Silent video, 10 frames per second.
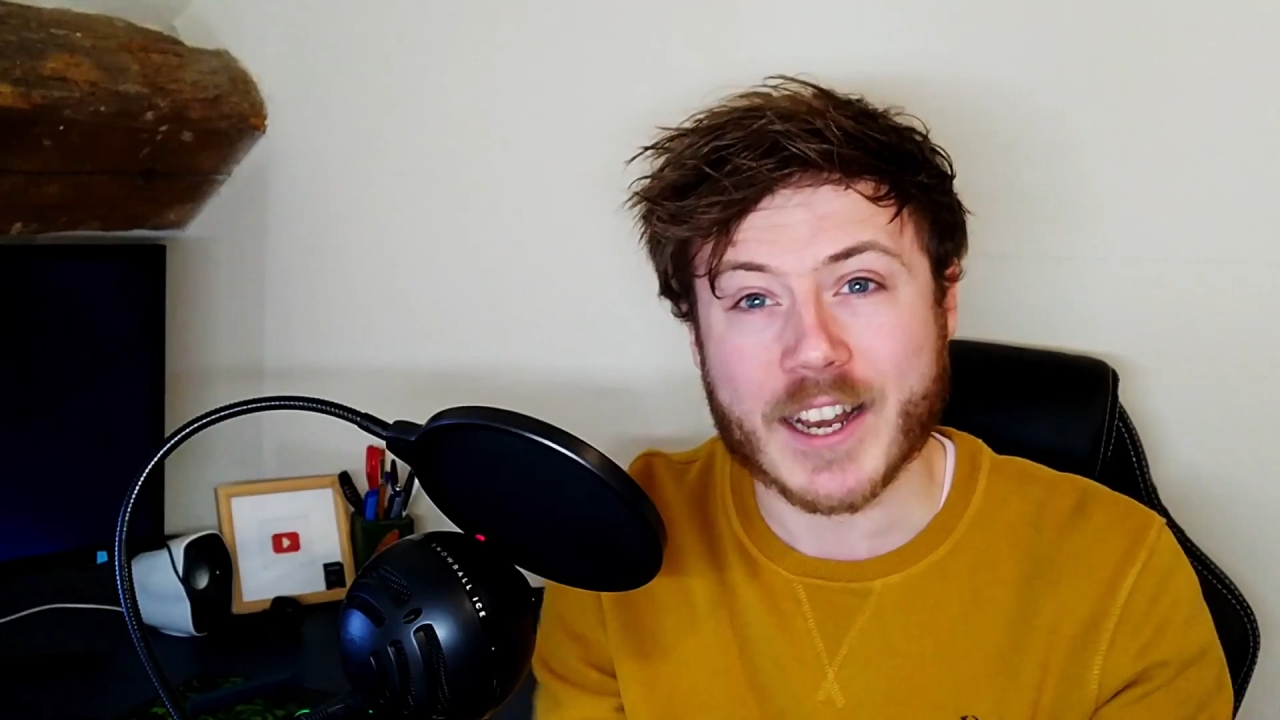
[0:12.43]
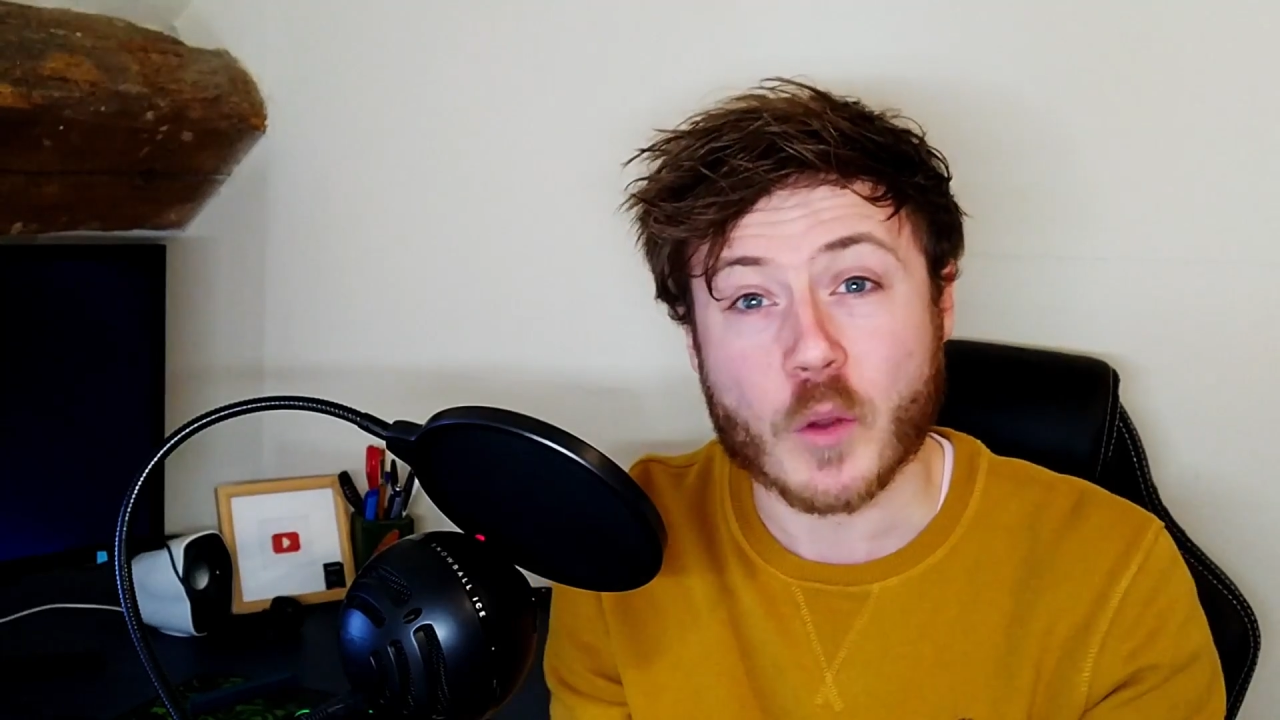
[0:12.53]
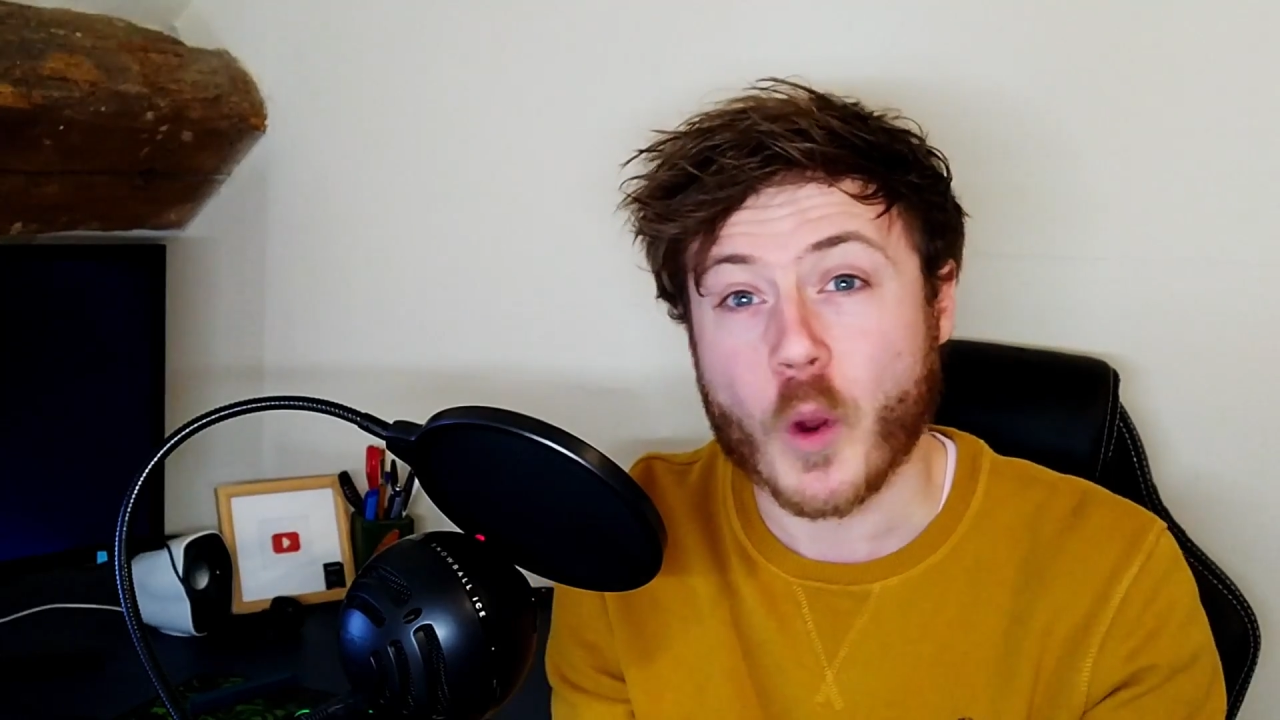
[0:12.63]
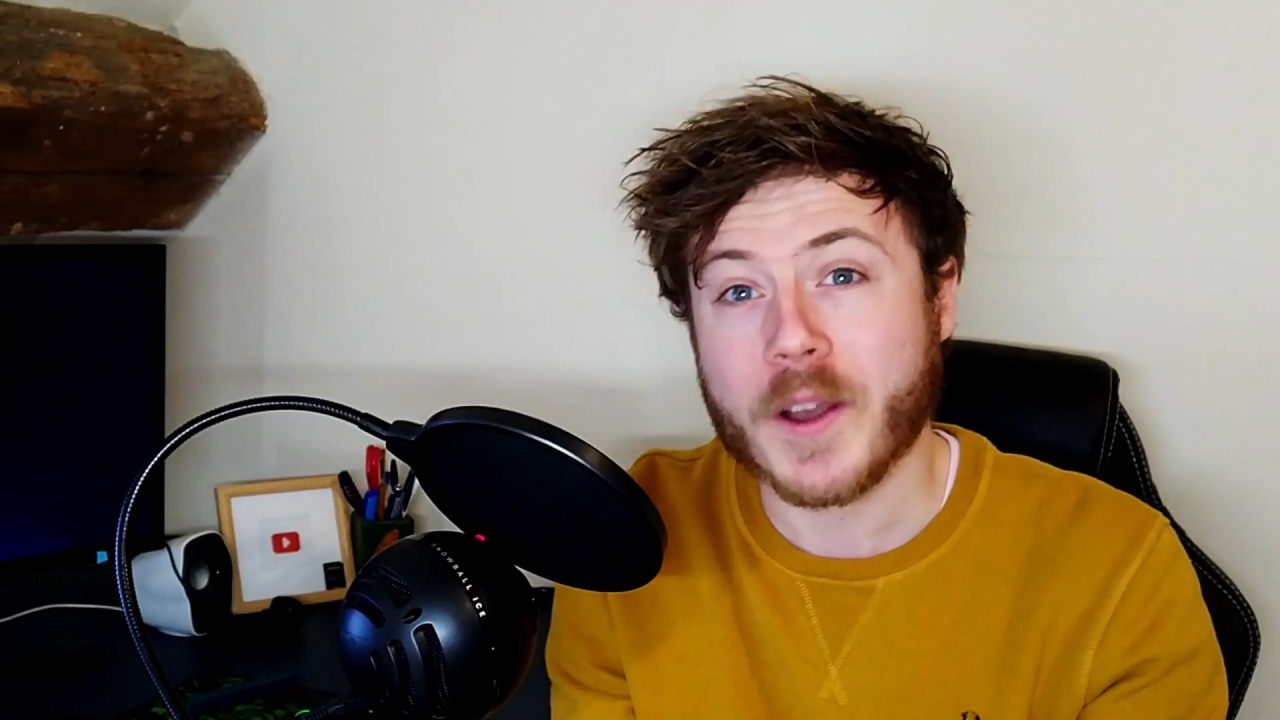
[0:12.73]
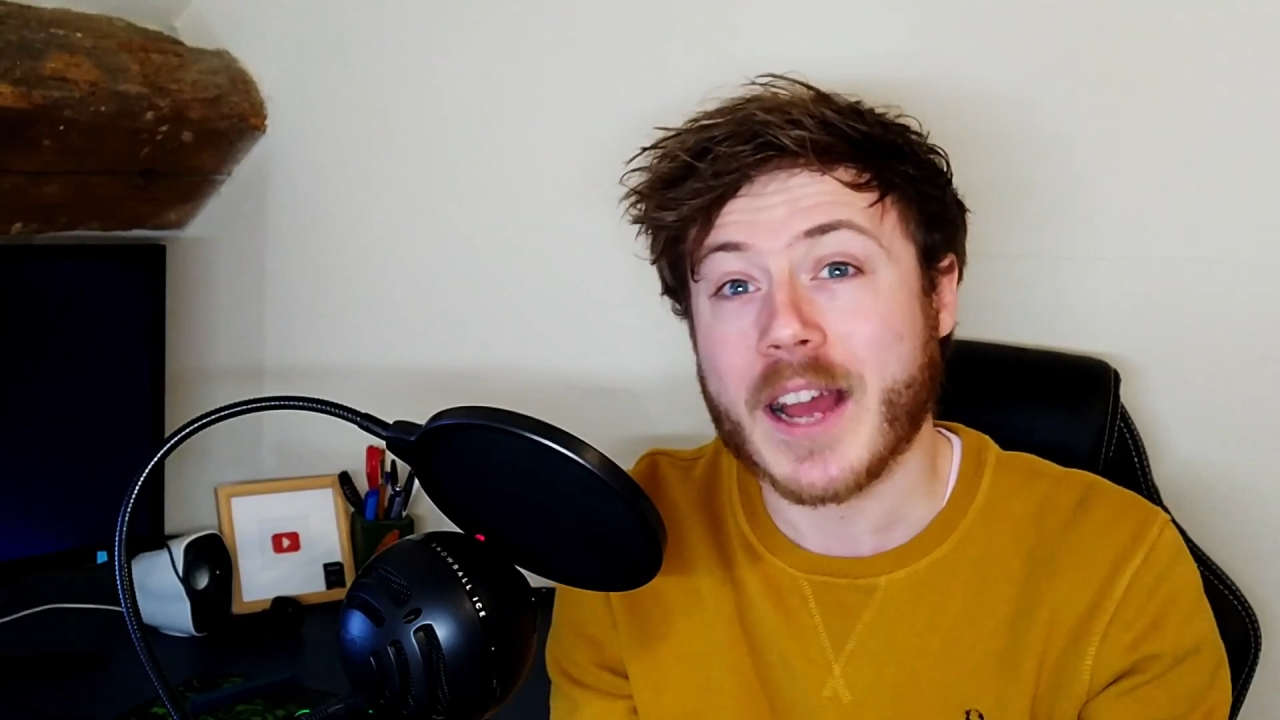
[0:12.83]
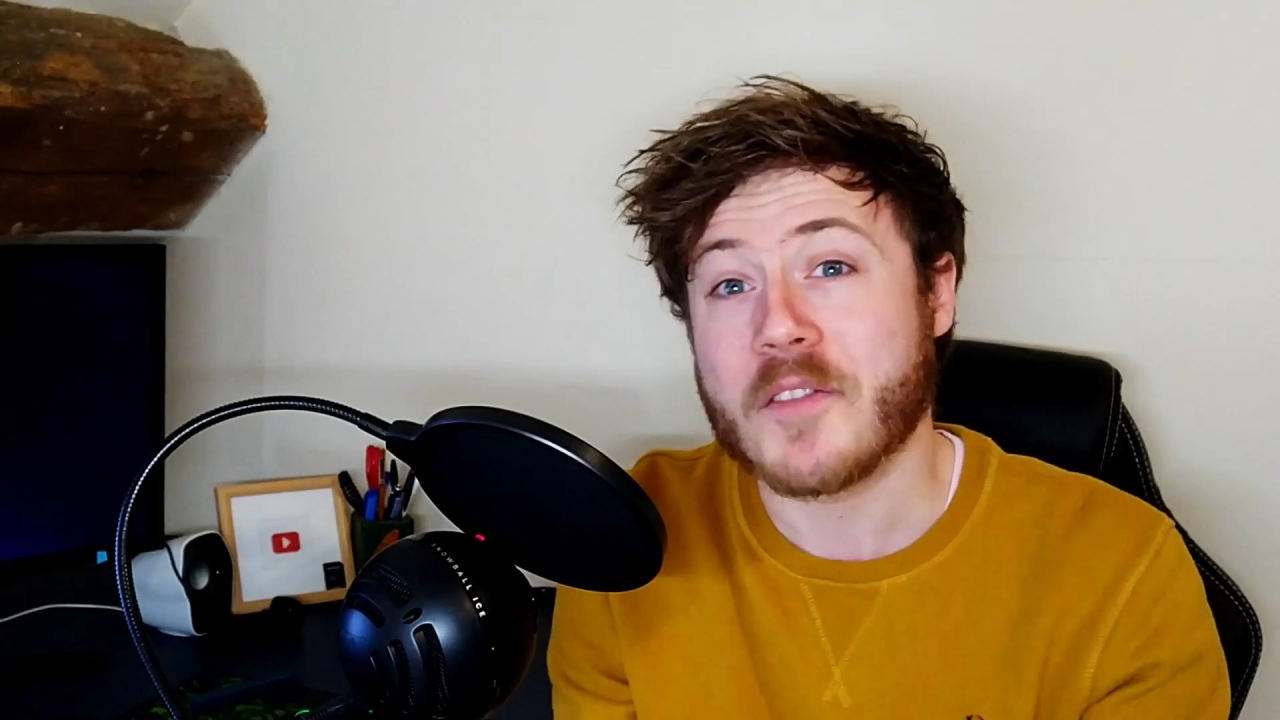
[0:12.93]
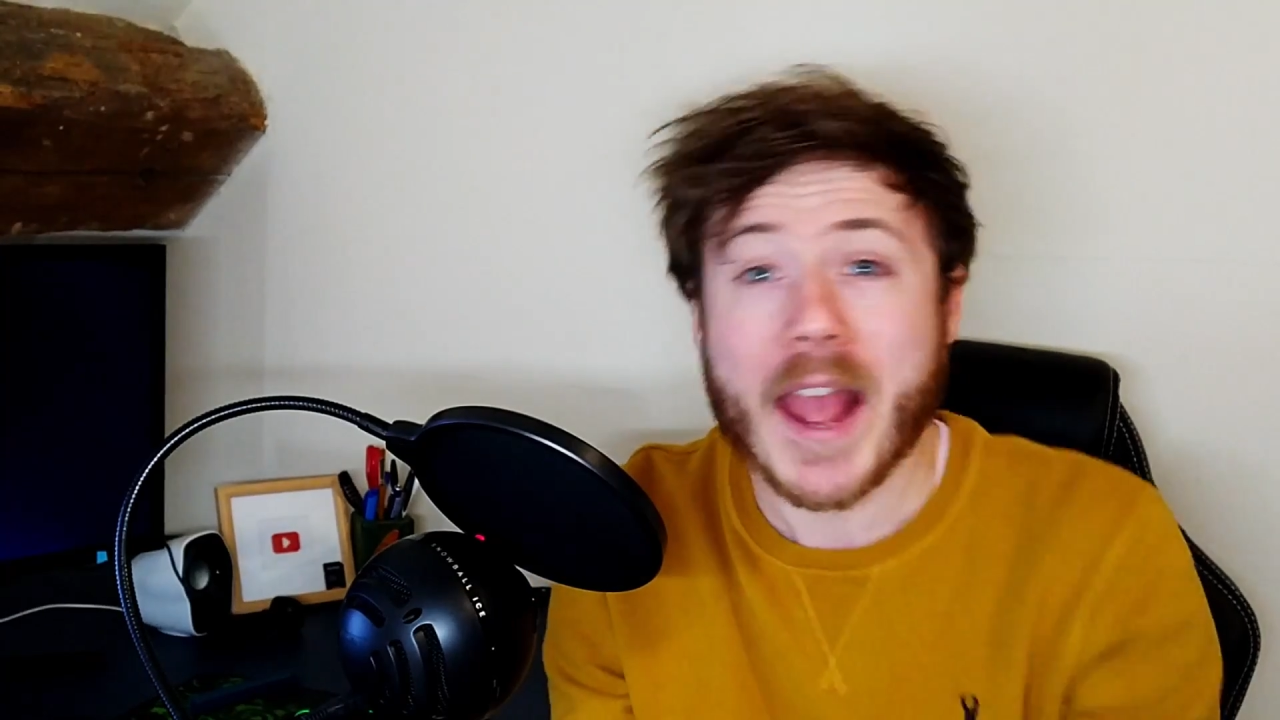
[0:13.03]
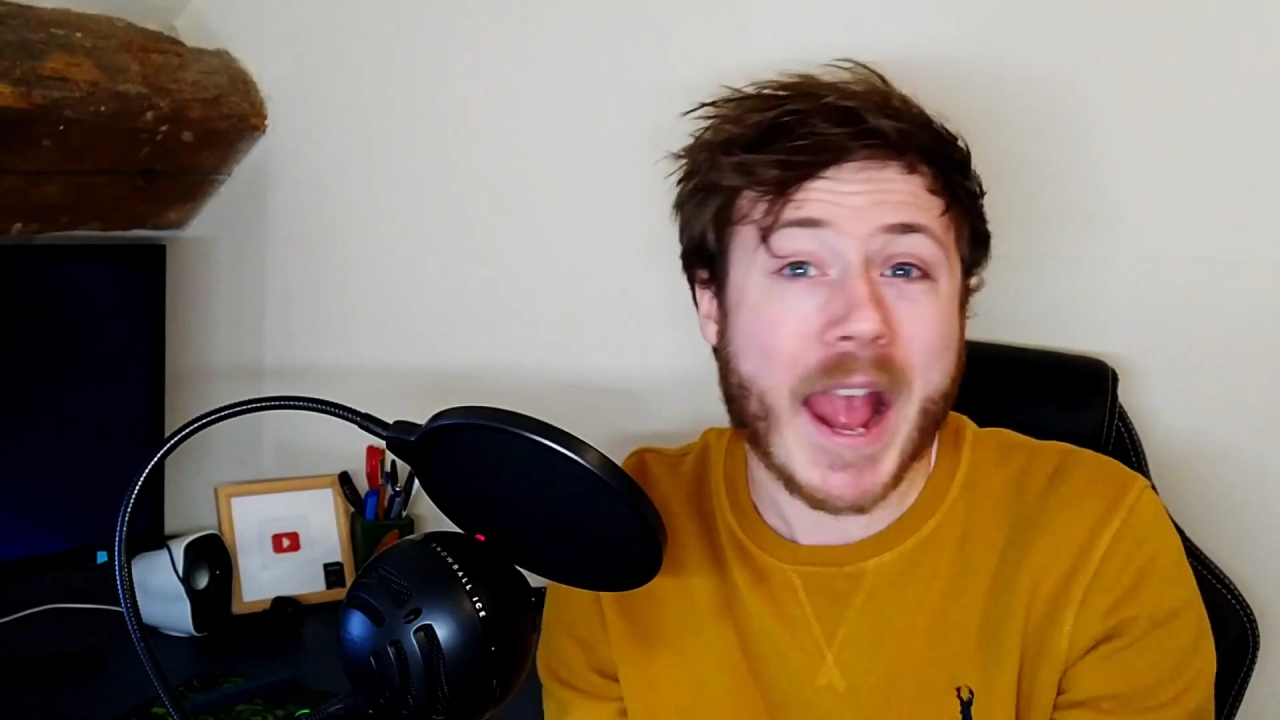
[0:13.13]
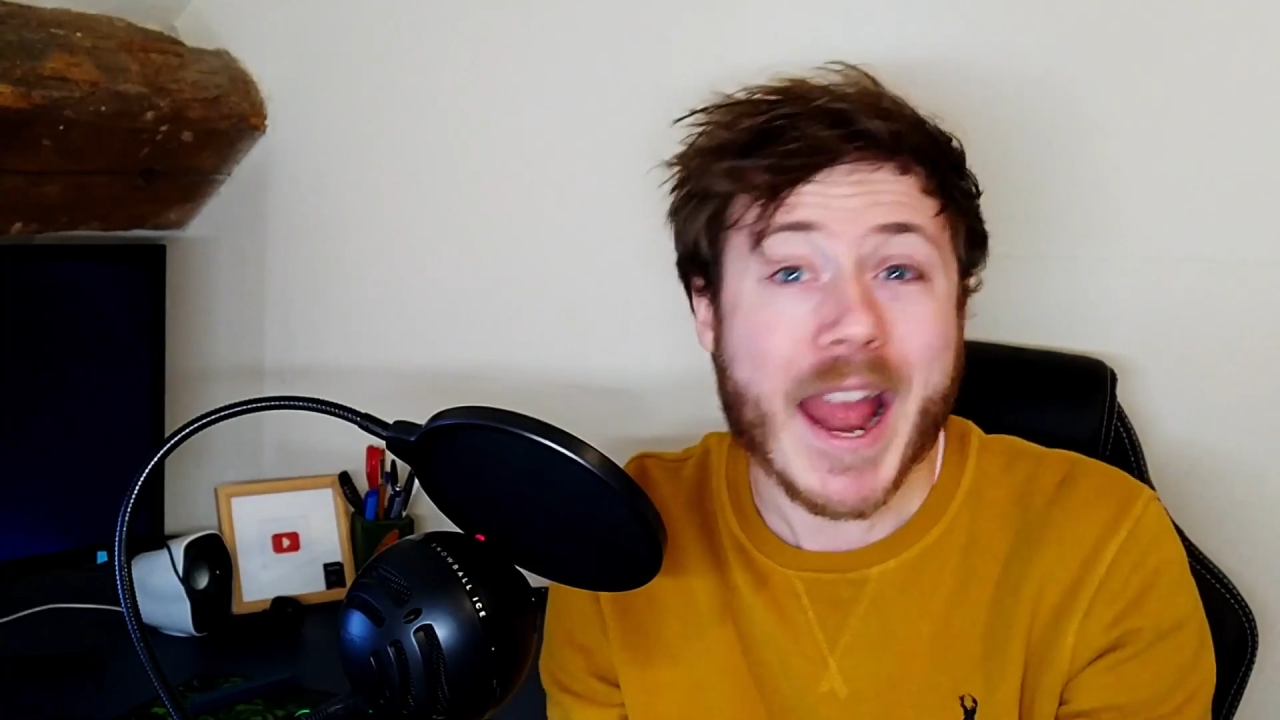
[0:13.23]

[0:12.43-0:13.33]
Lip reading: and I won't have